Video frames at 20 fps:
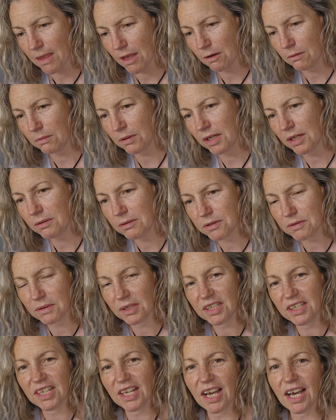When I was
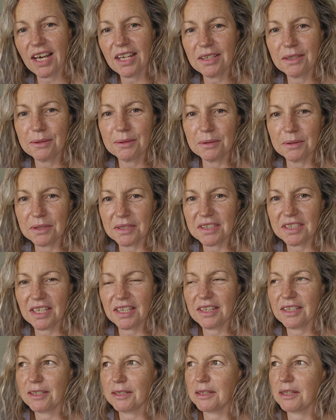reading the article, it said
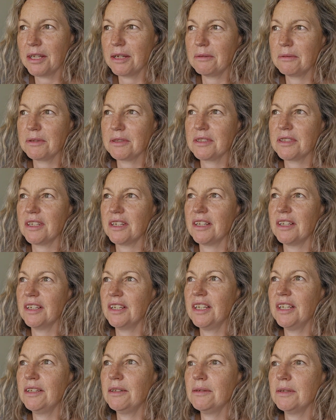that there was an
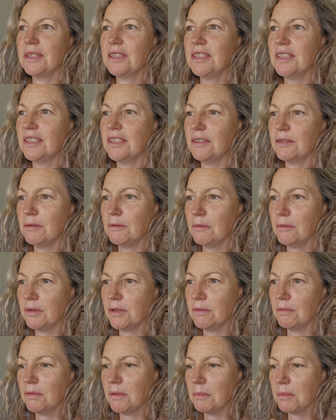increase in it
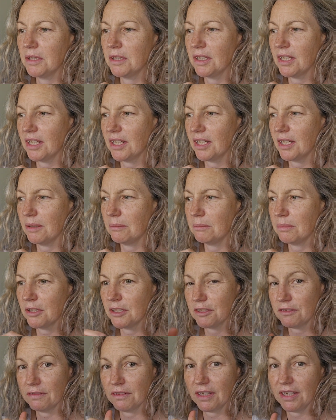with women that are
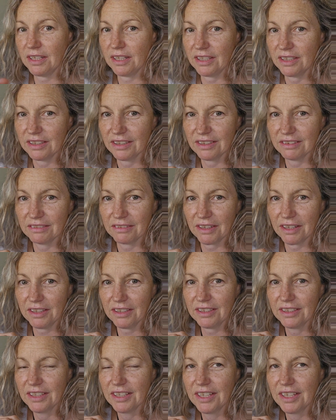breastfeeding, right?